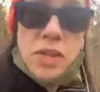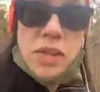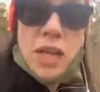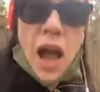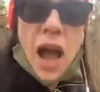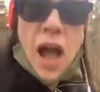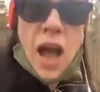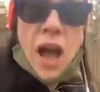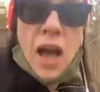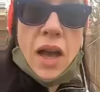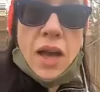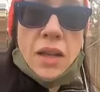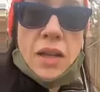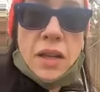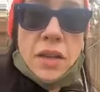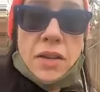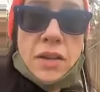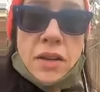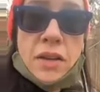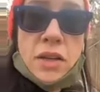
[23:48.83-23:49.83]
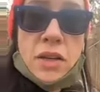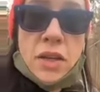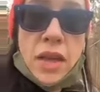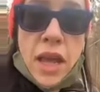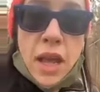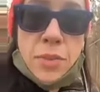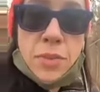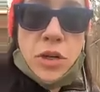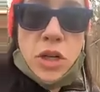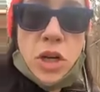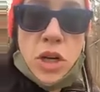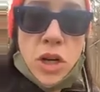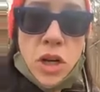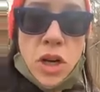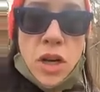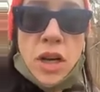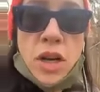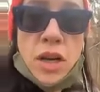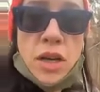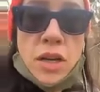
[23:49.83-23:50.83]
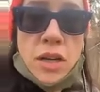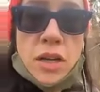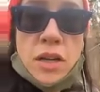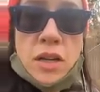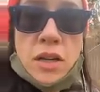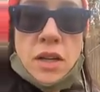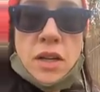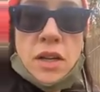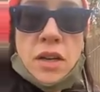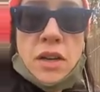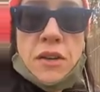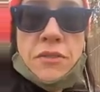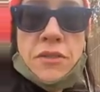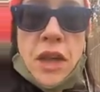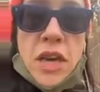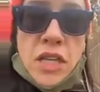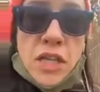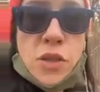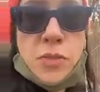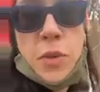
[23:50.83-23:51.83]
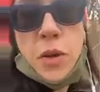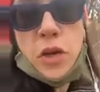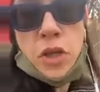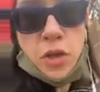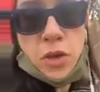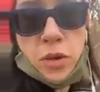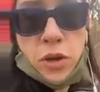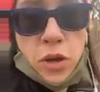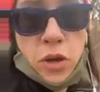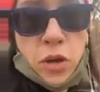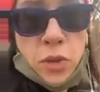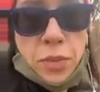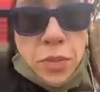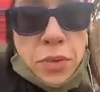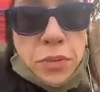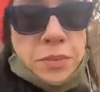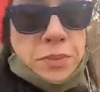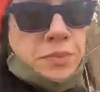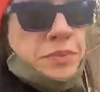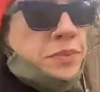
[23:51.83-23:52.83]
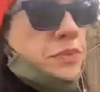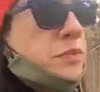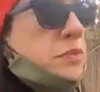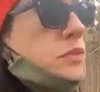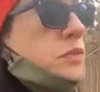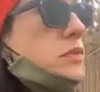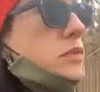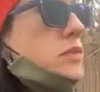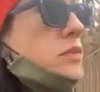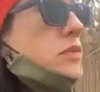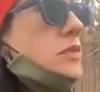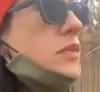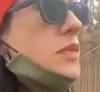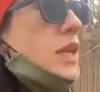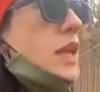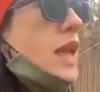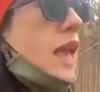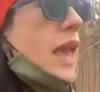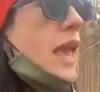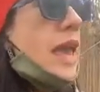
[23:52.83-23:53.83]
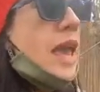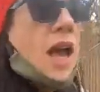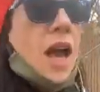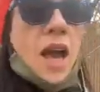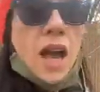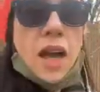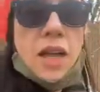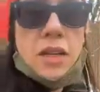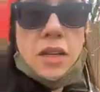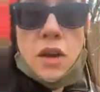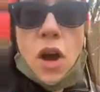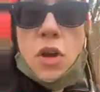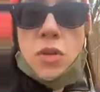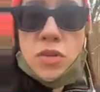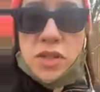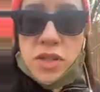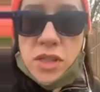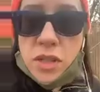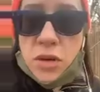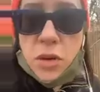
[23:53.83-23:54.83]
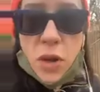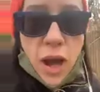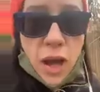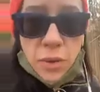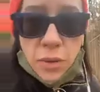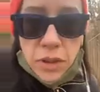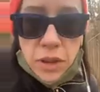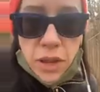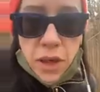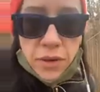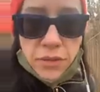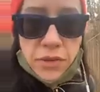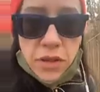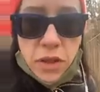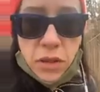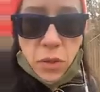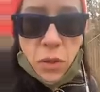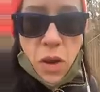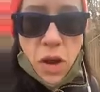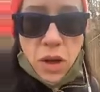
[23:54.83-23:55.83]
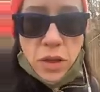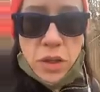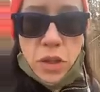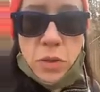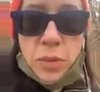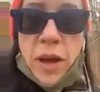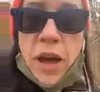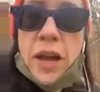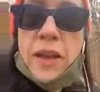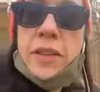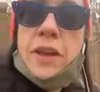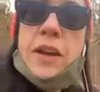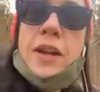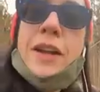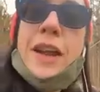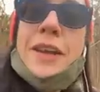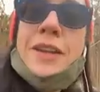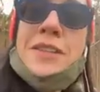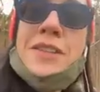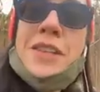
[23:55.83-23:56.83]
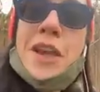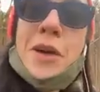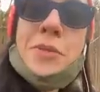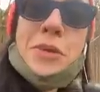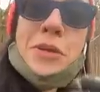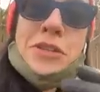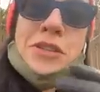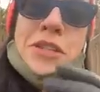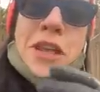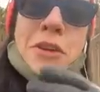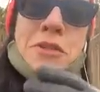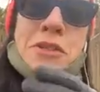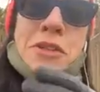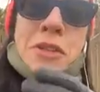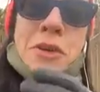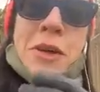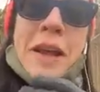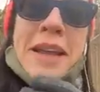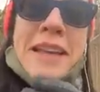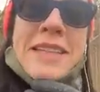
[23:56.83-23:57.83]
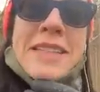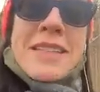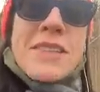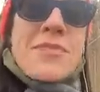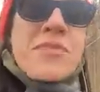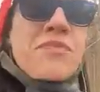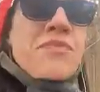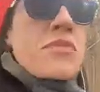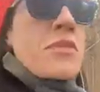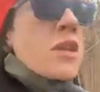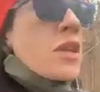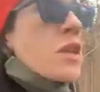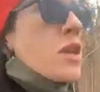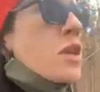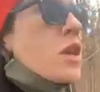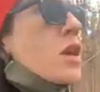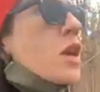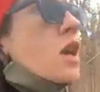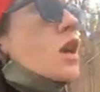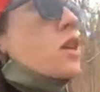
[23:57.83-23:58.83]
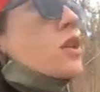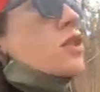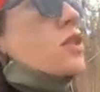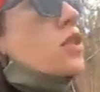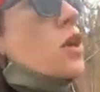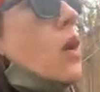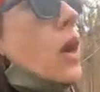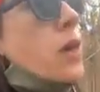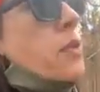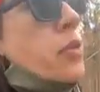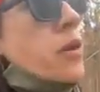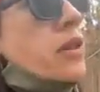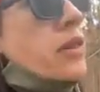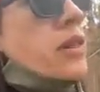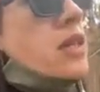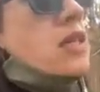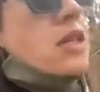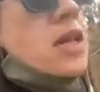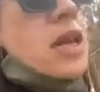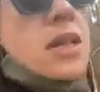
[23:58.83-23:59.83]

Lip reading: Facebook group. And, oh, Sue, I would love to walk you by there next summer. Sounds great. So I put this on the neighborhood Facebook group, and someone said